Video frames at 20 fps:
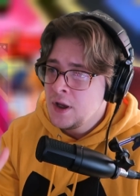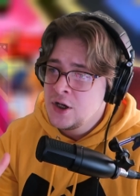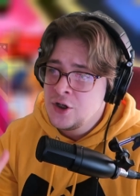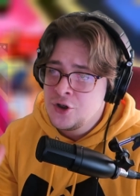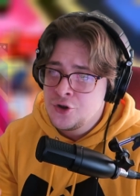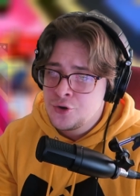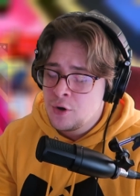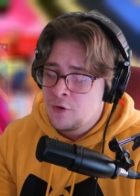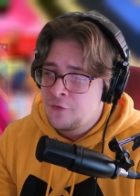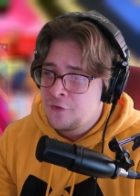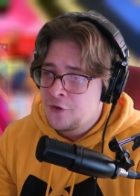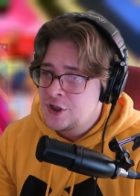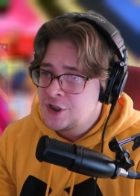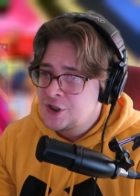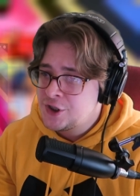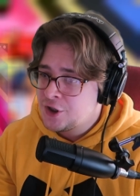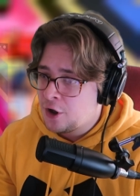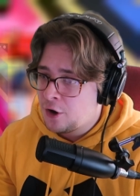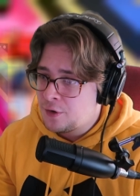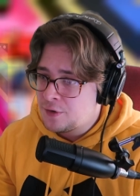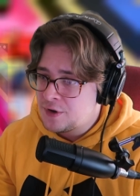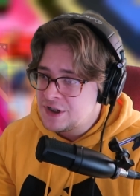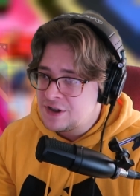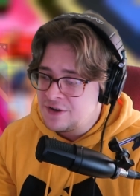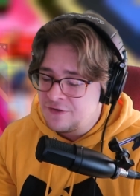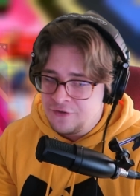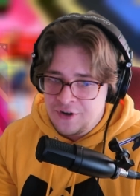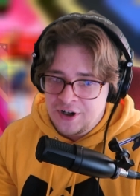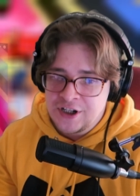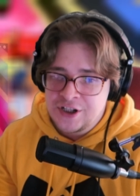intro, verse, chorus,
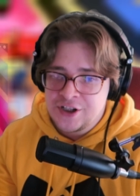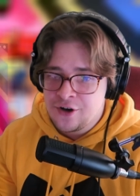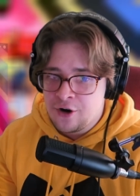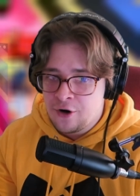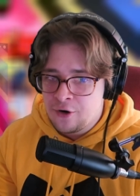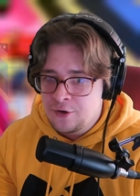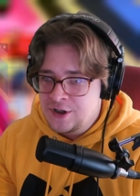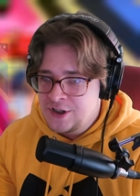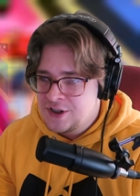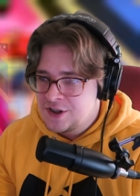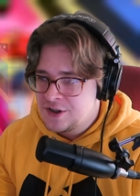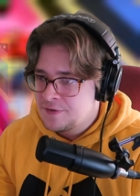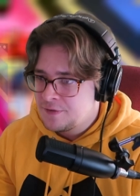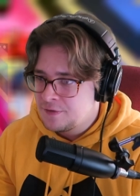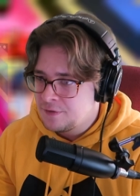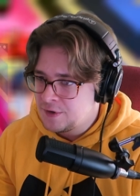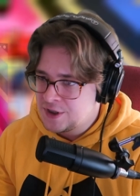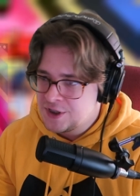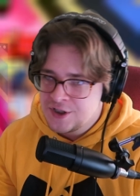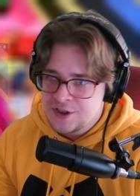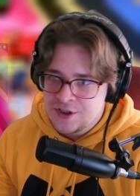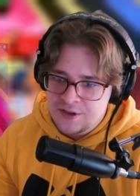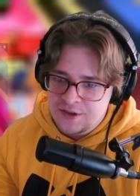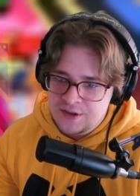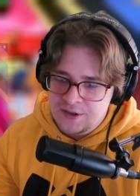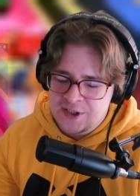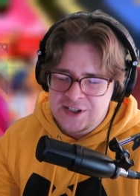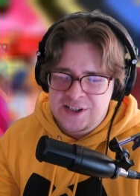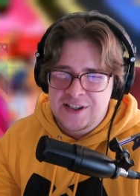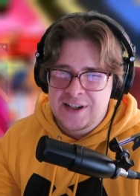which
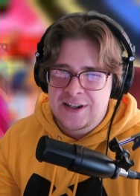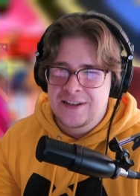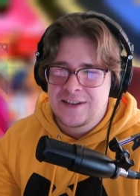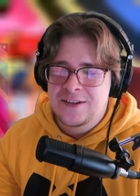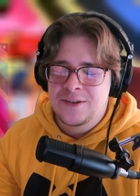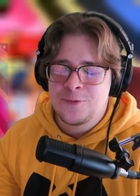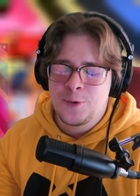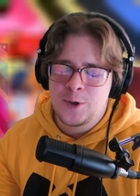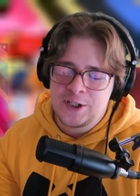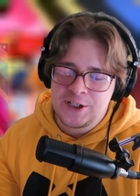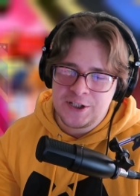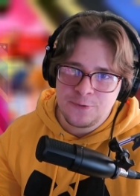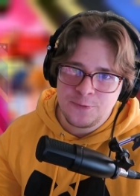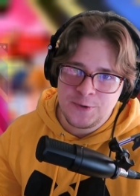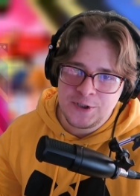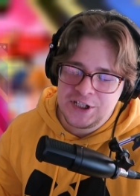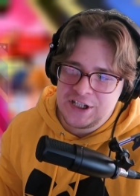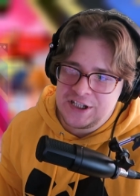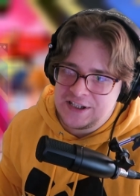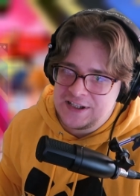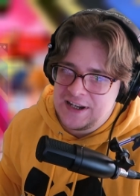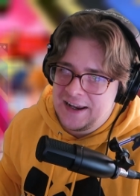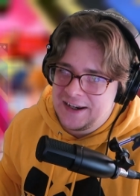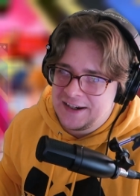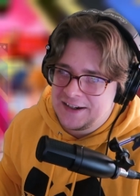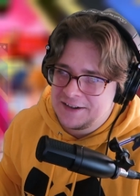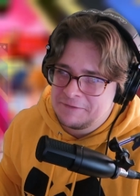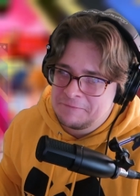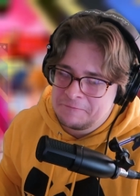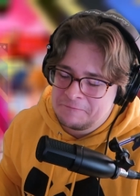is
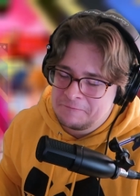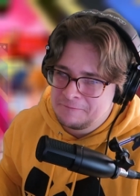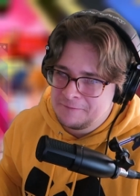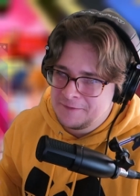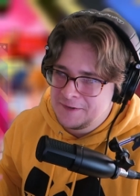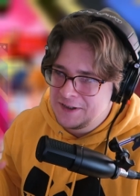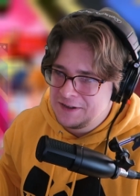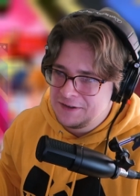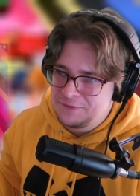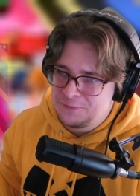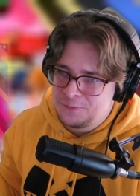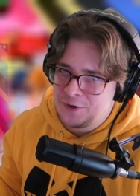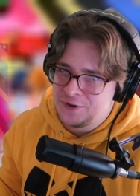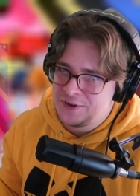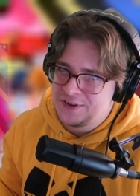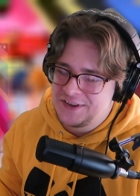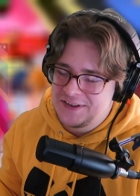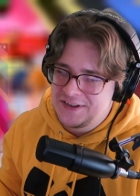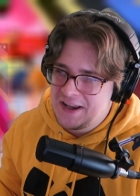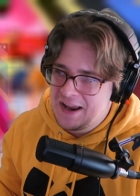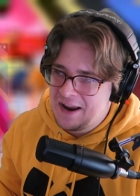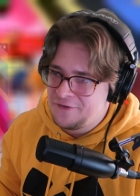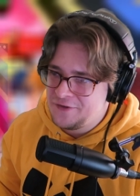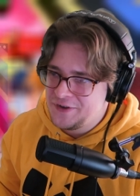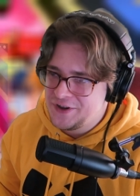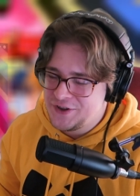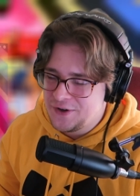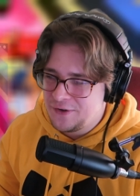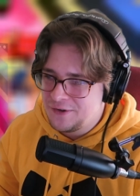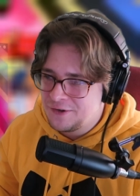like what every
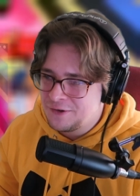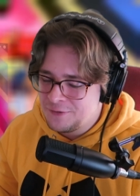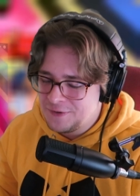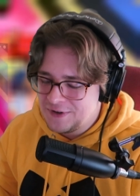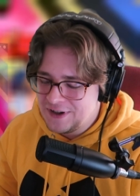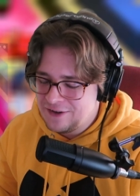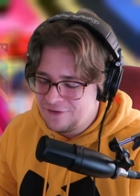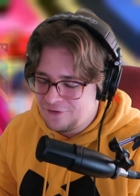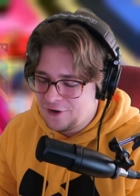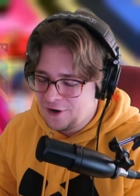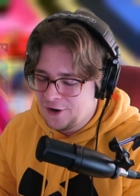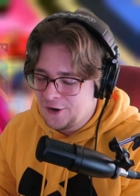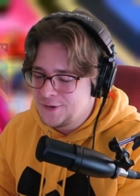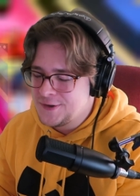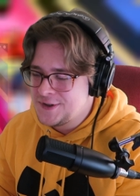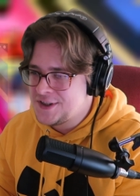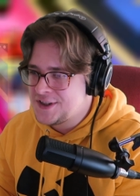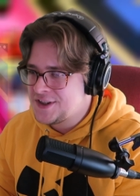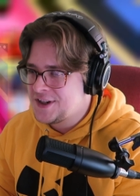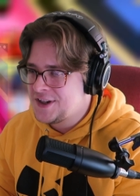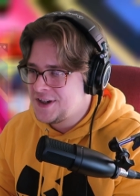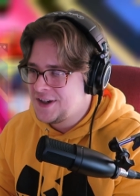song really follows.